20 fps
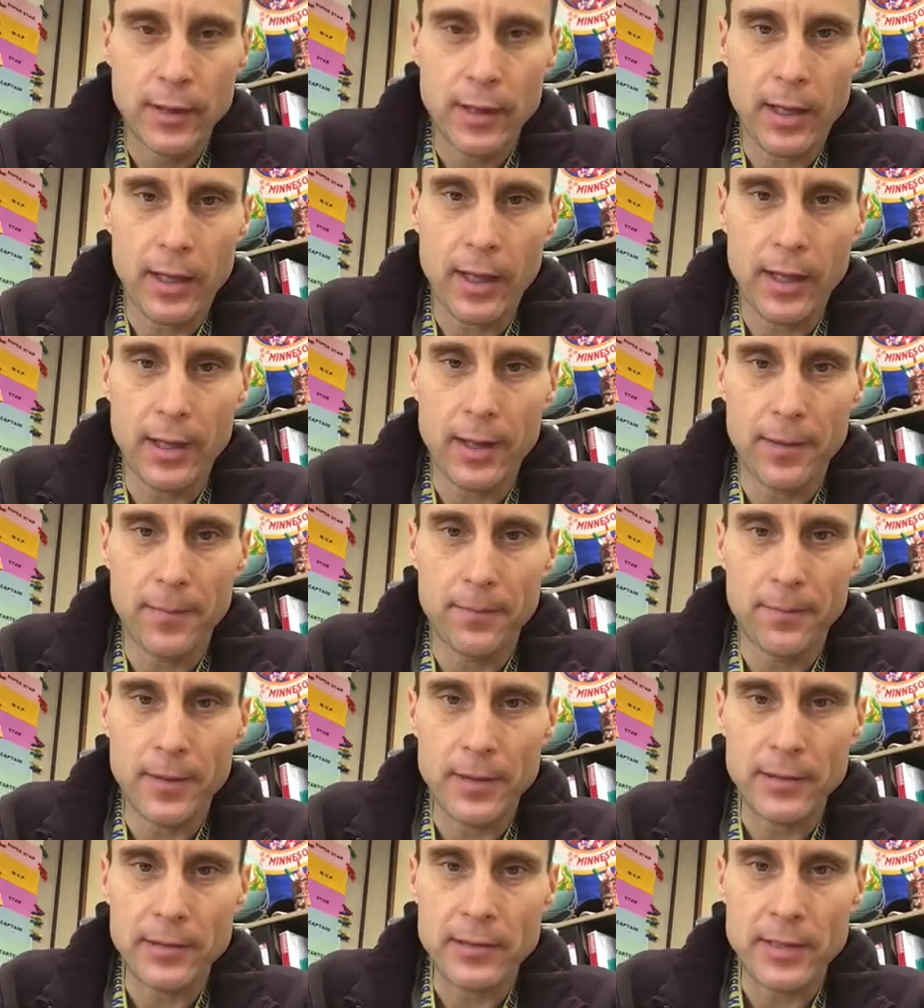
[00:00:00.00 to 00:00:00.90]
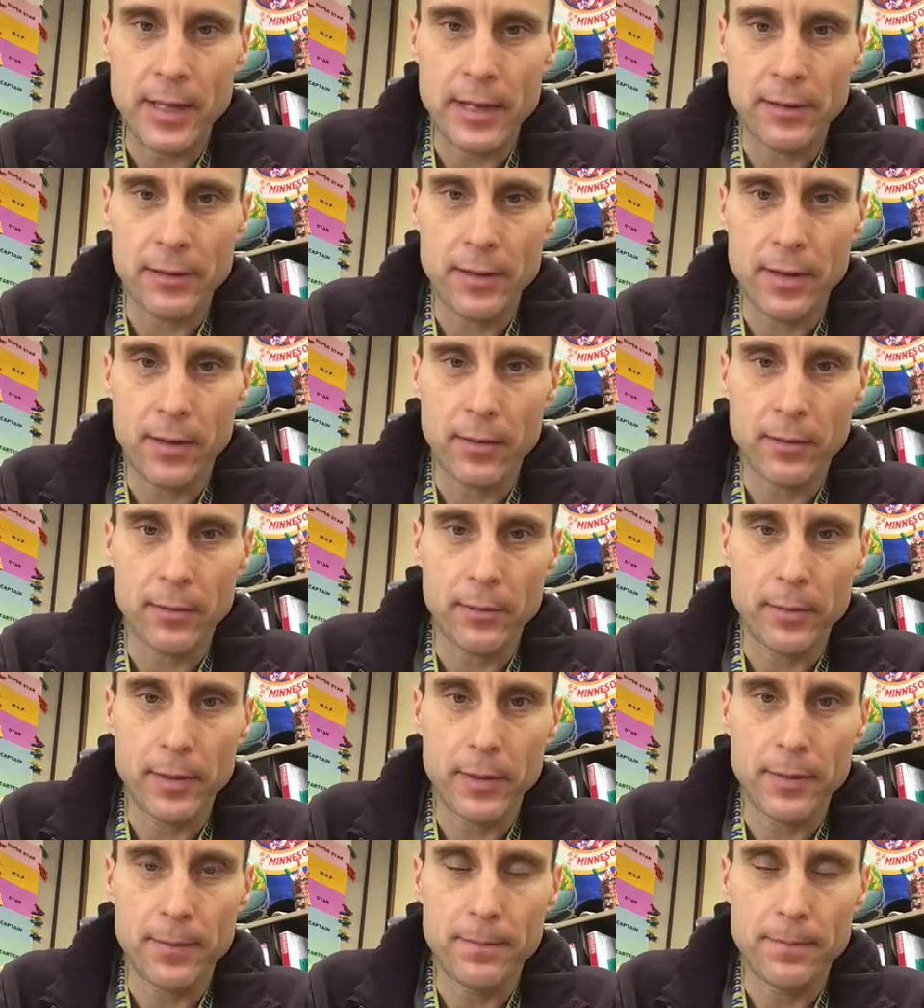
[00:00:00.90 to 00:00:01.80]
the standard
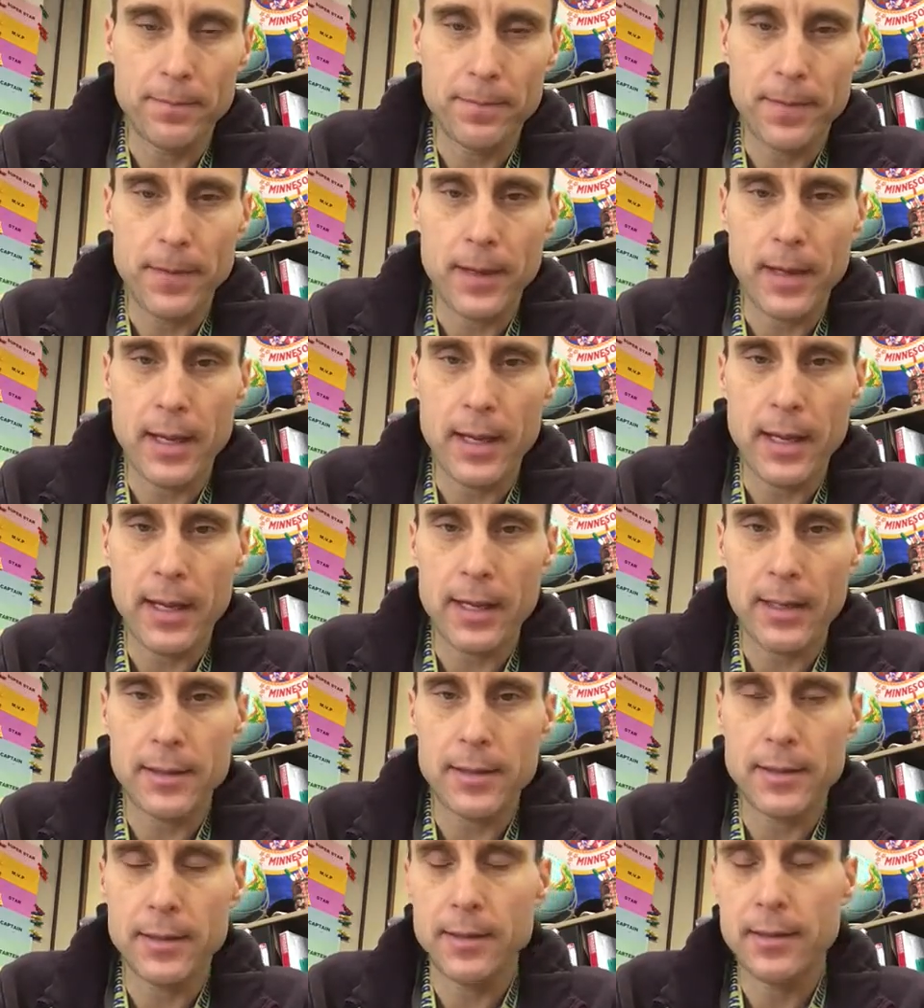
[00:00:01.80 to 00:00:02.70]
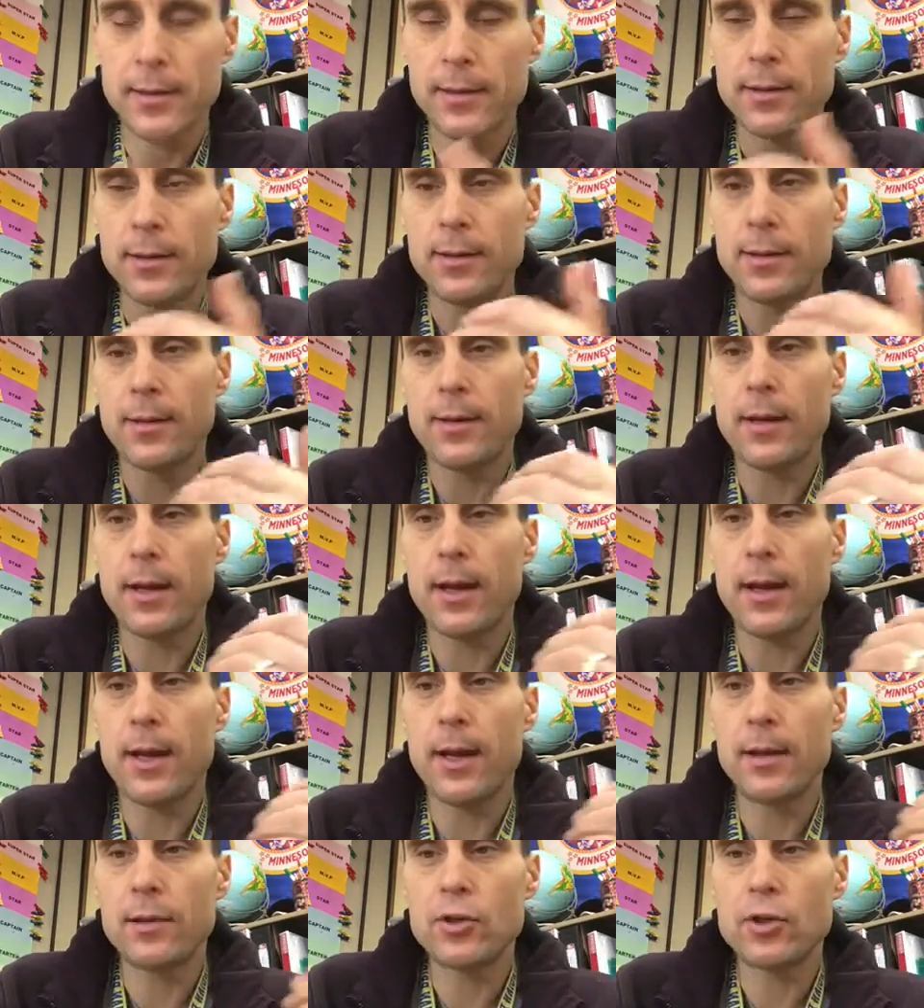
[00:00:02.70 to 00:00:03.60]
algorithm and
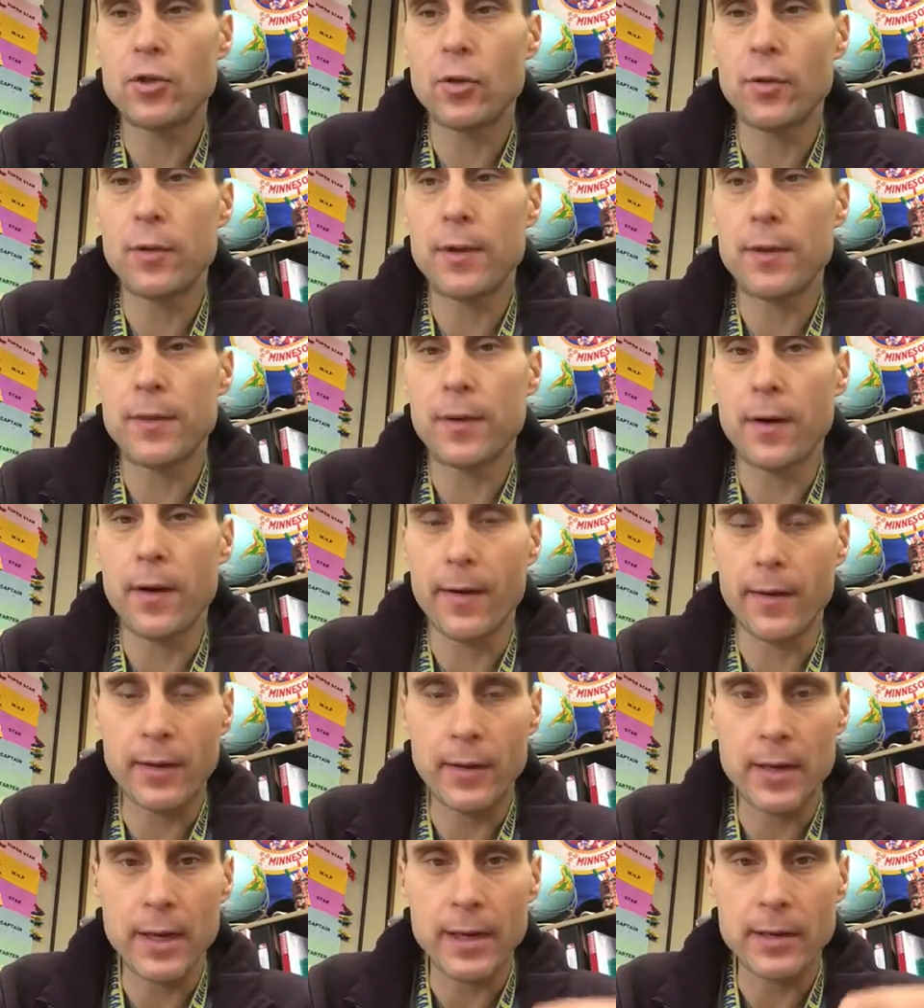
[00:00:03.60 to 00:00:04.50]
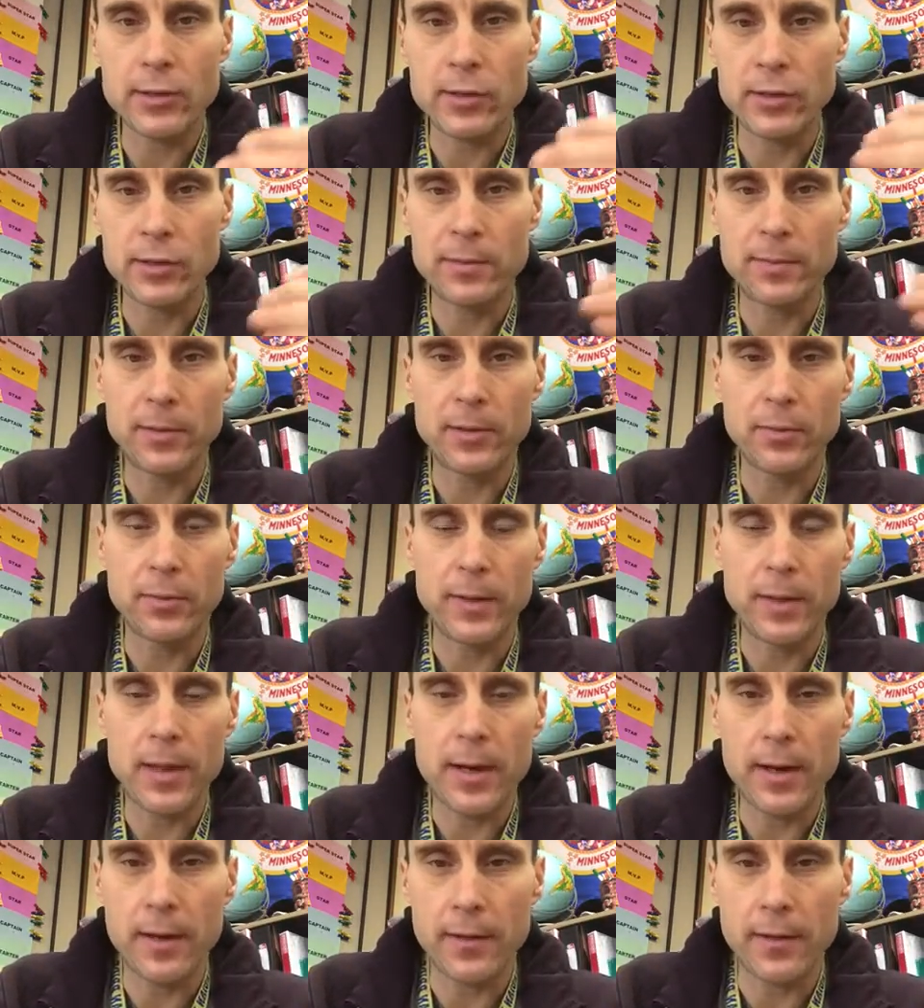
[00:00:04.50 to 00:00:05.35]
show that there are connections between the